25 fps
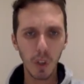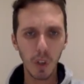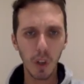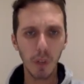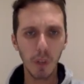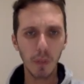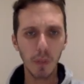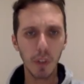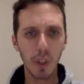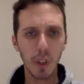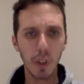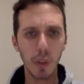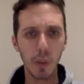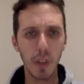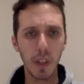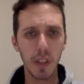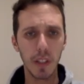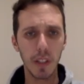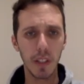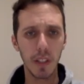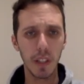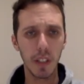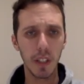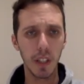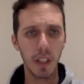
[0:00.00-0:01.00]

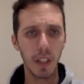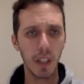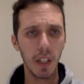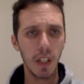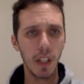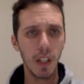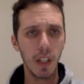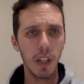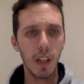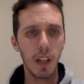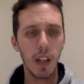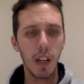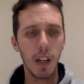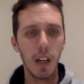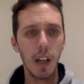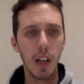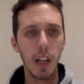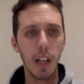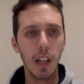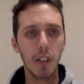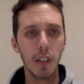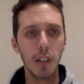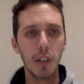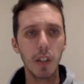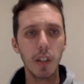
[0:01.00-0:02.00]
USD.
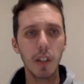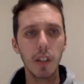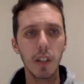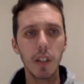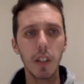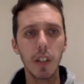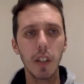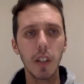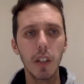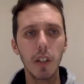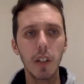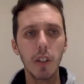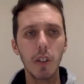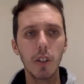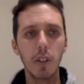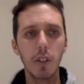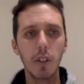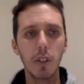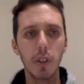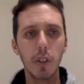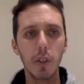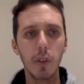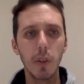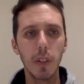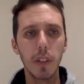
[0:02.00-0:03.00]
As you can see here on the
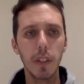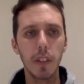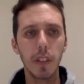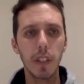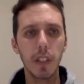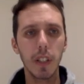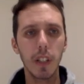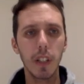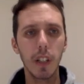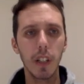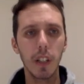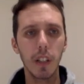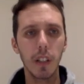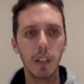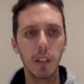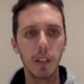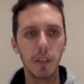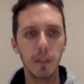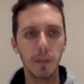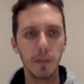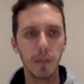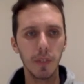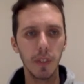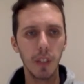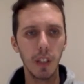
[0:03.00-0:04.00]
USD card,
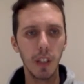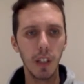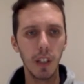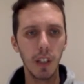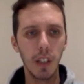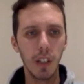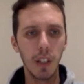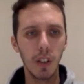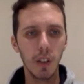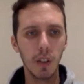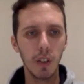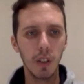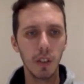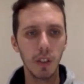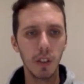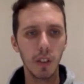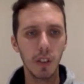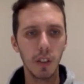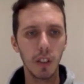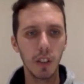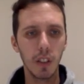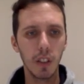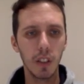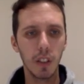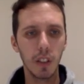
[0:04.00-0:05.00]
on the
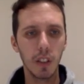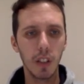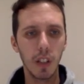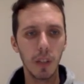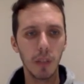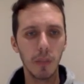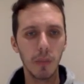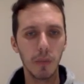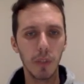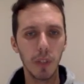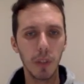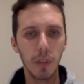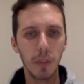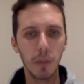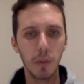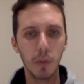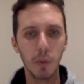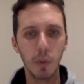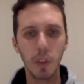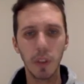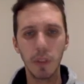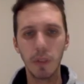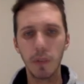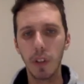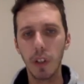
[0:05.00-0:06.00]
daily time frame,
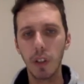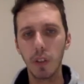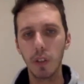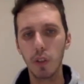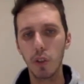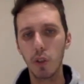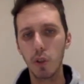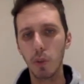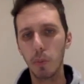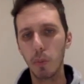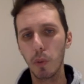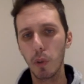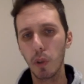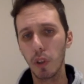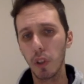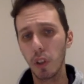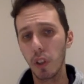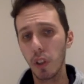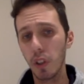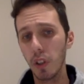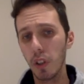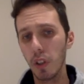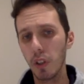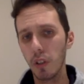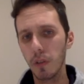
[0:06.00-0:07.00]
we found the support
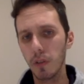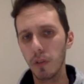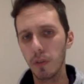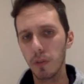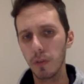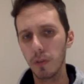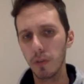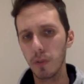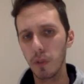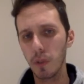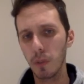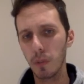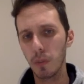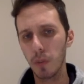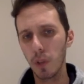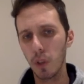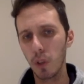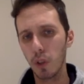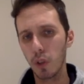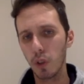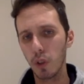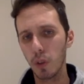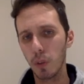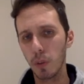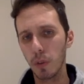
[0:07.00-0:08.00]
here from
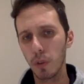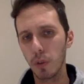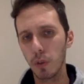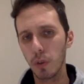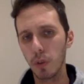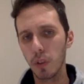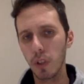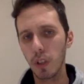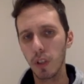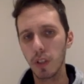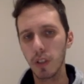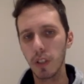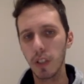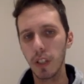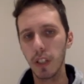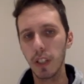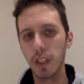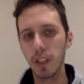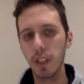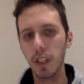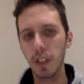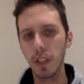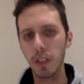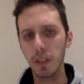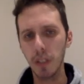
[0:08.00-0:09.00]
October
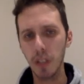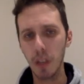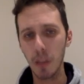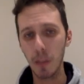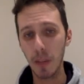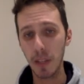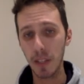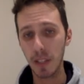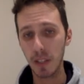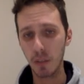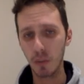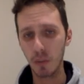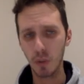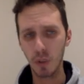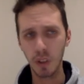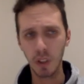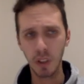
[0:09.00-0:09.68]
2018, a massive one,